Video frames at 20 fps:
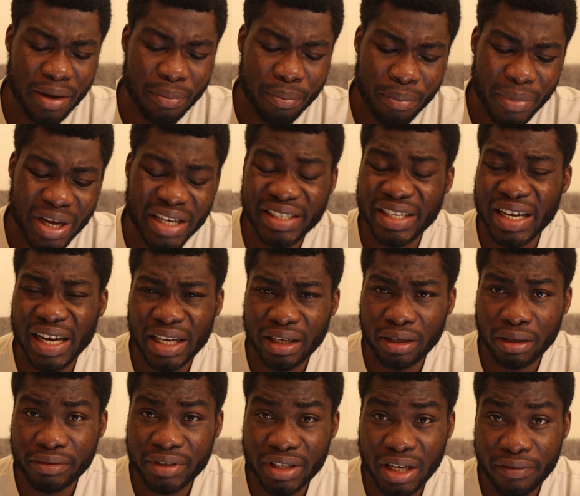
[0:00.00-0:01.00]
mental
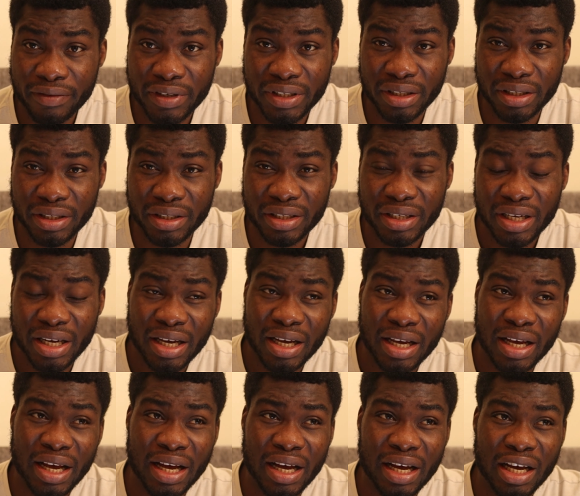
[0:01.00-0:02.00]
health services.
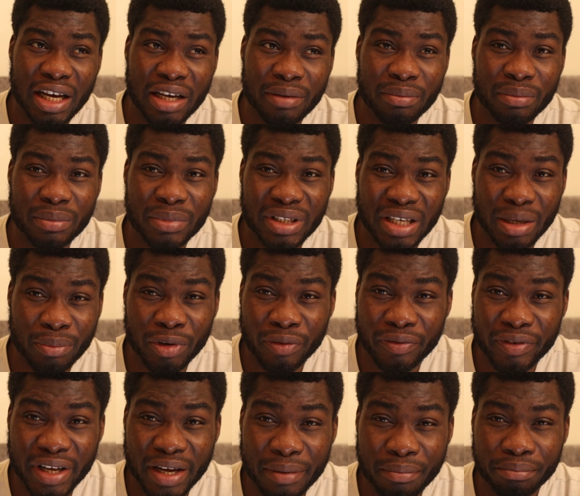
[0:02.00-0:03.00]
Some
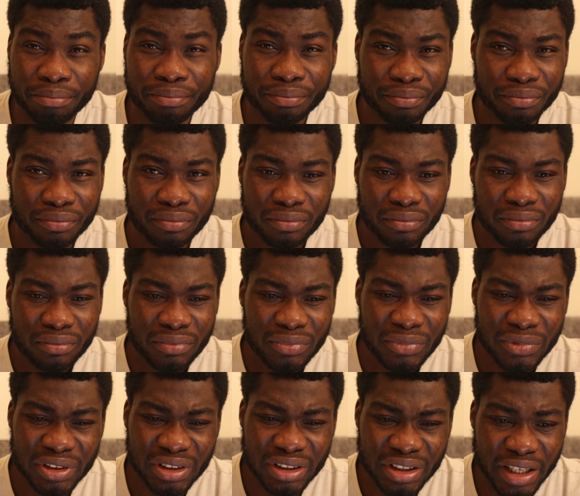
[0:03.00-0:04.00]
of them,
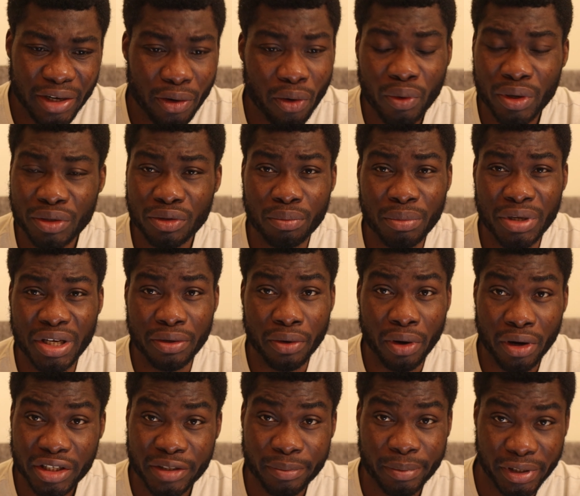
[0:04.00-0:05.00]
they don't want to be in
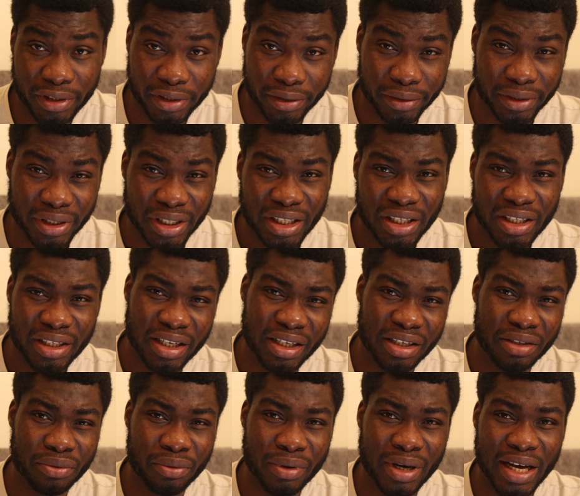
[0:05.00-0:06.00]
hospital. That
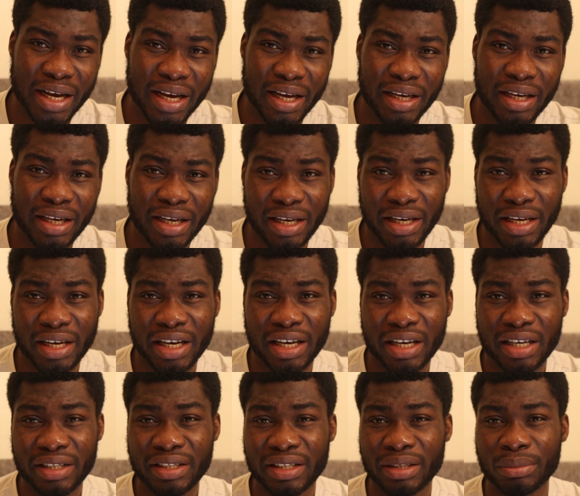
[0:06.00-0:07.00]
is why
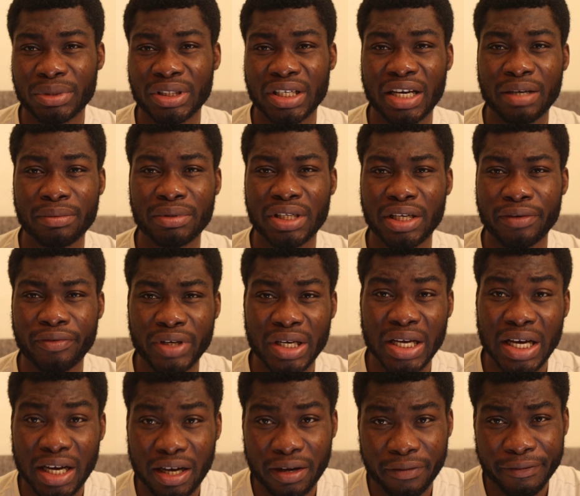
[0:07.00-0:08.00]
here sometimes if you
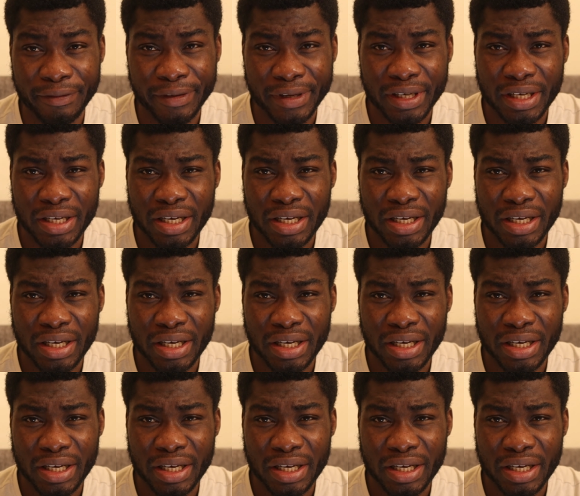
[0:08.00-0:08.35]
have